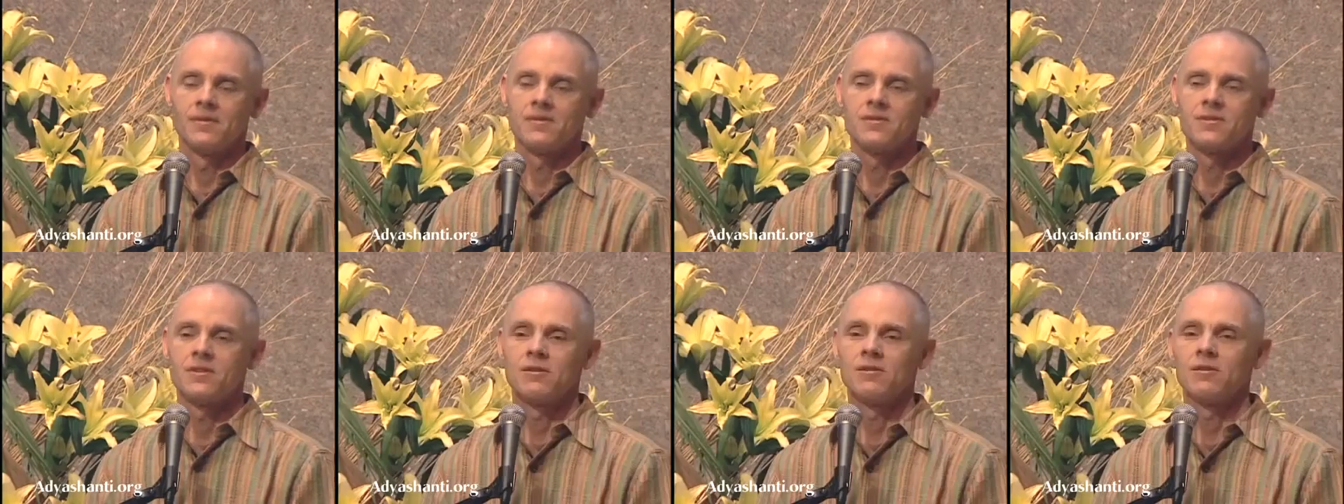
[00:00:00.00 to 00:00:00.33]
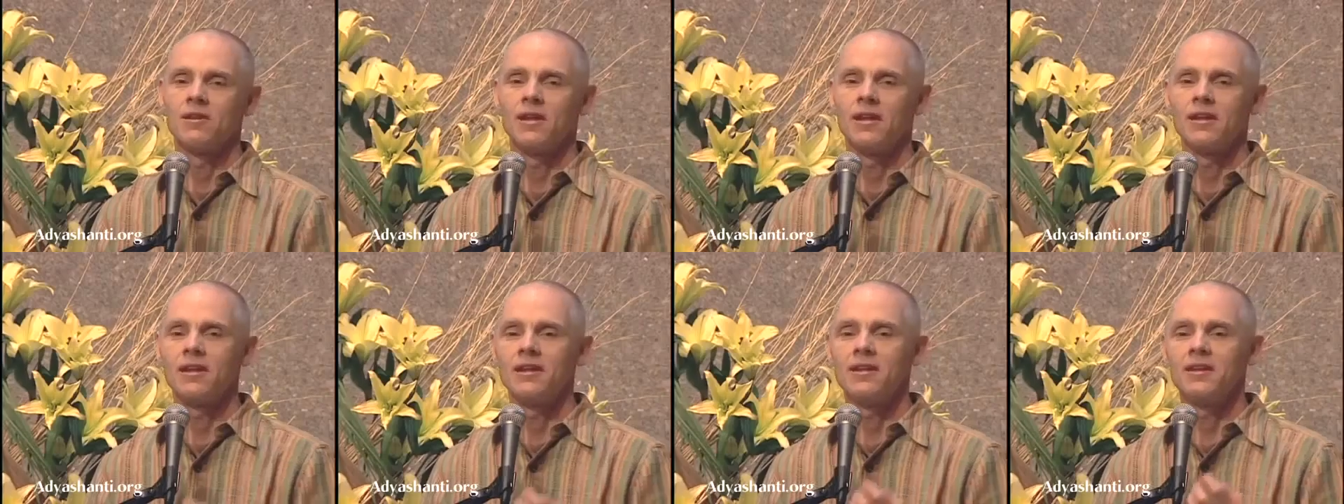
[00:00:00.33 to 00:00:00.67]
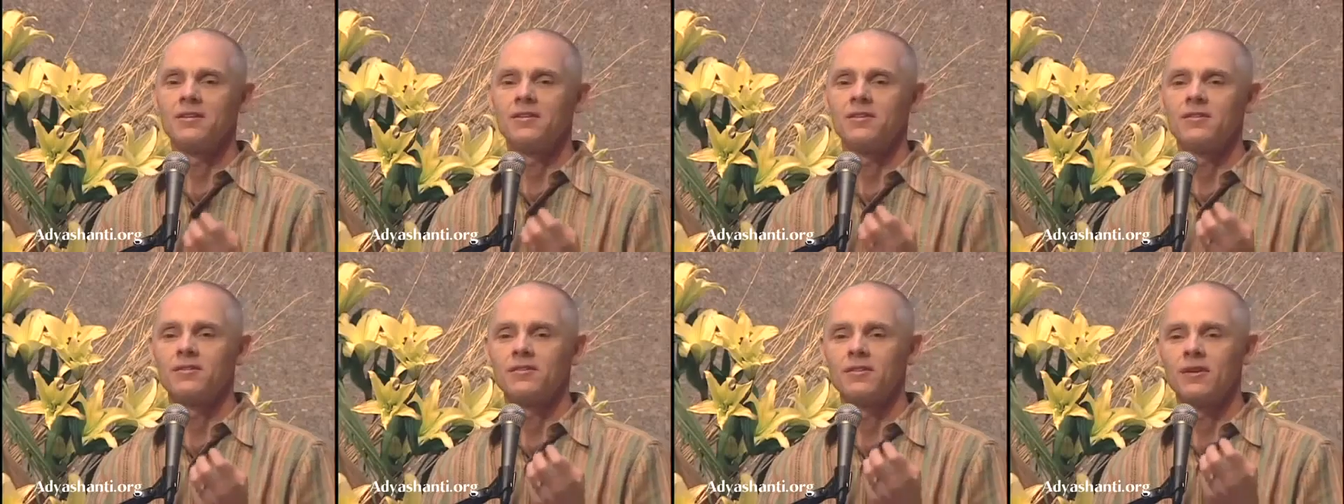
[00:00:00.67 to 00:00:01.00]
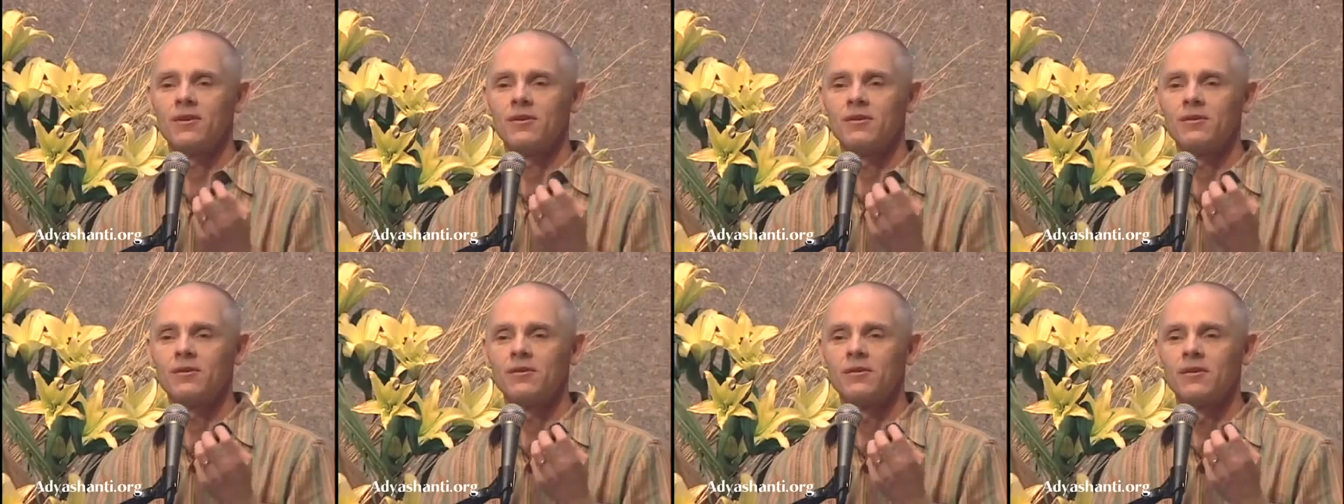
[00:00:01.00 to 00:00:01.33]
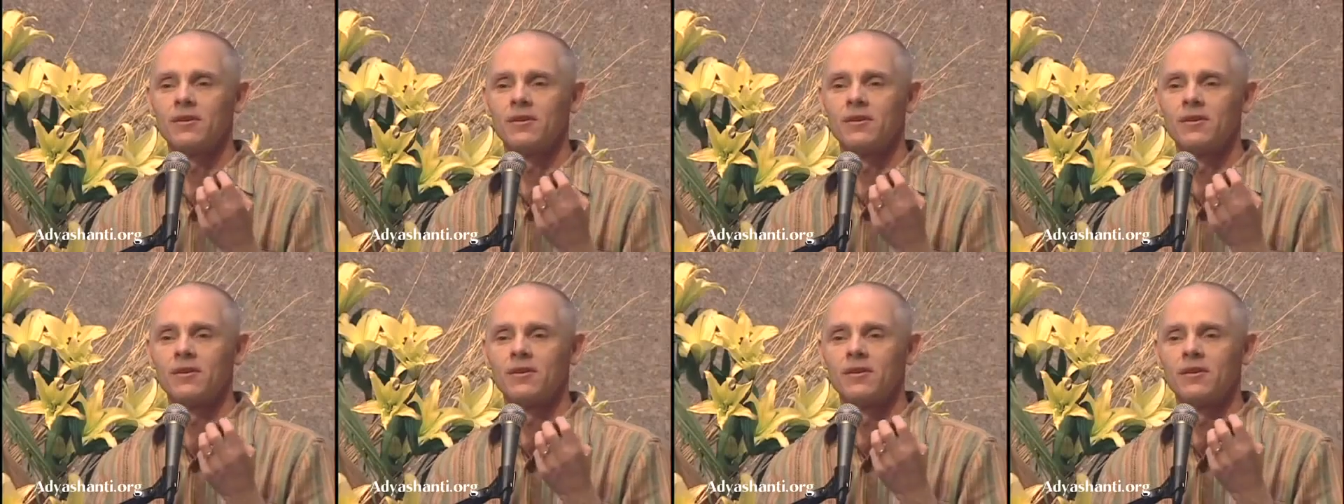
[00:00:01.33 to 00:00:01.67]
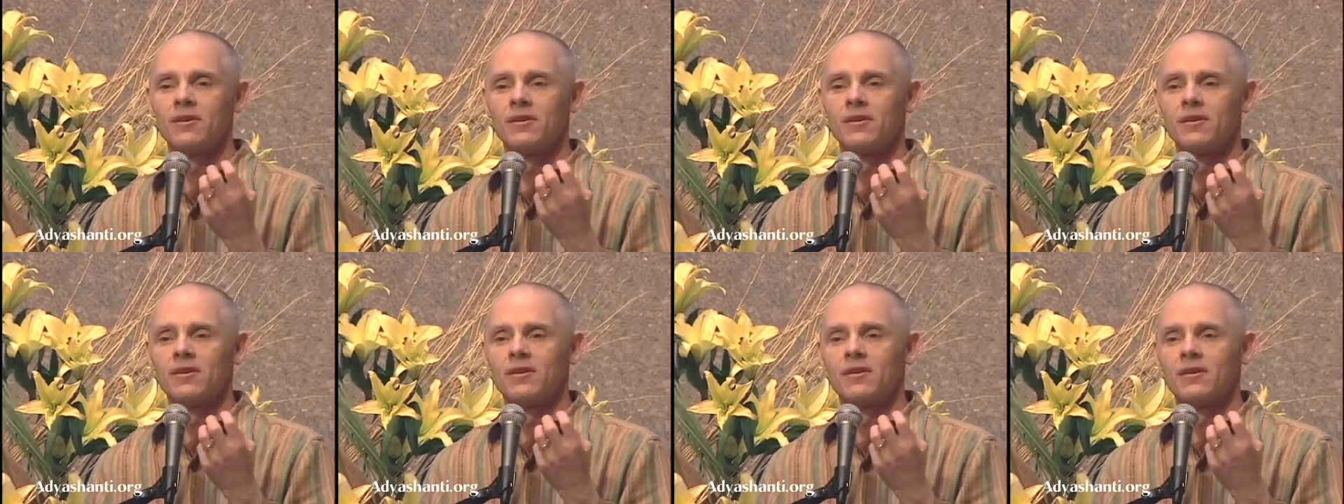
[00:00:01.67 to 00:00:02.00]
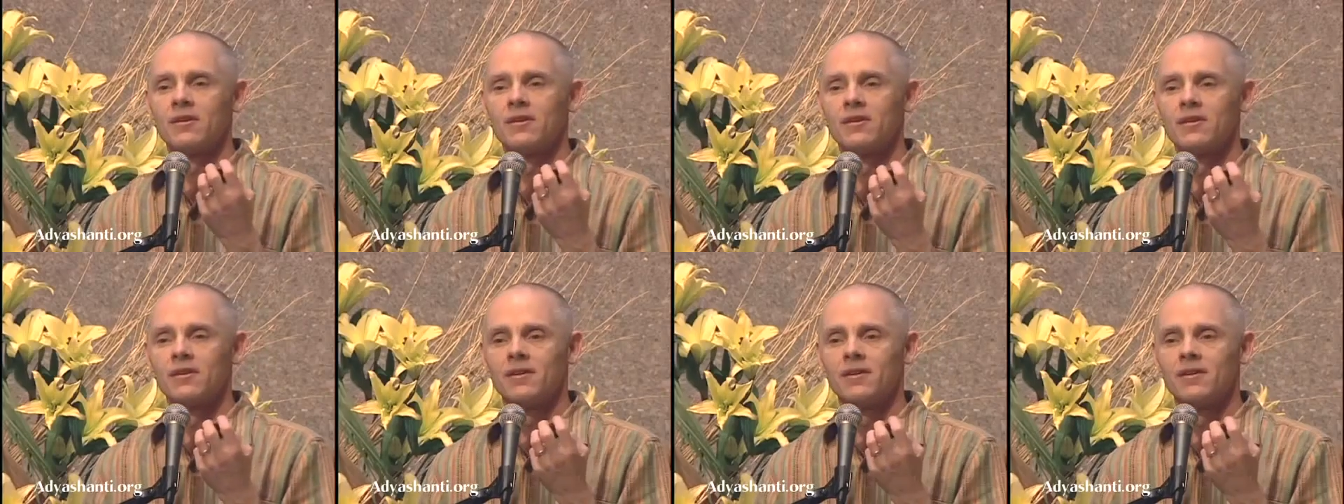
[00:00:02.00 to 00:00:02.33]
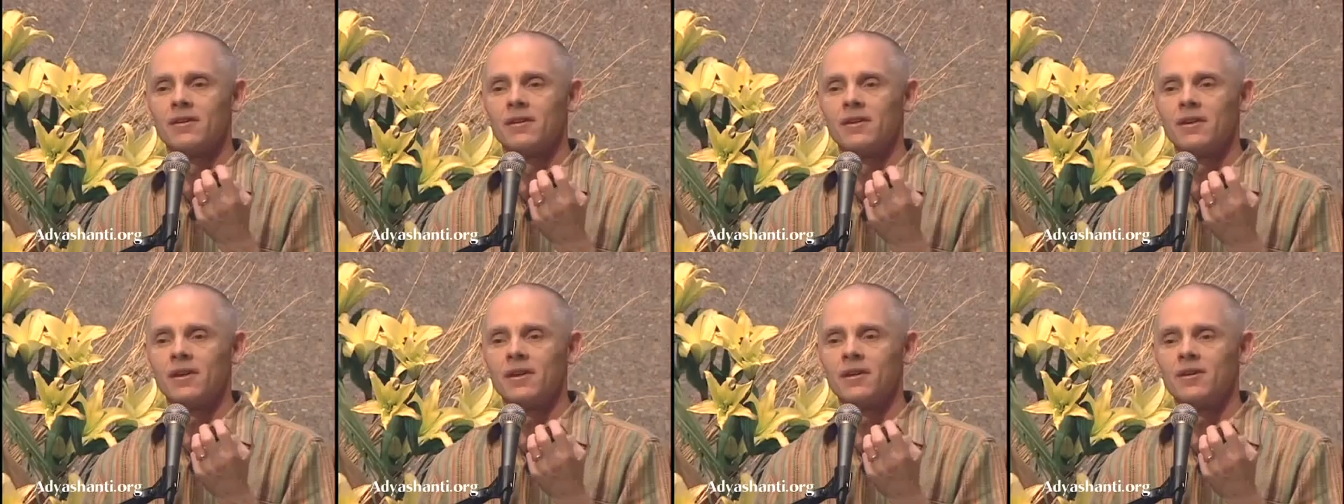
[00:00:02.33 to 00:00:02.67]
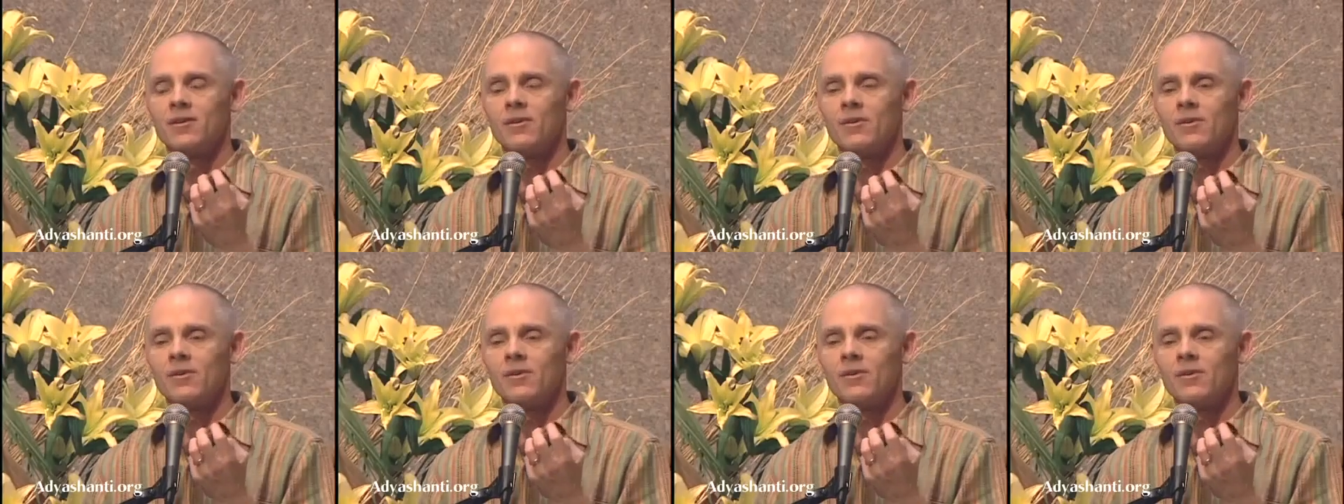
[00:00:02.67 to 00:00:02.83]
So in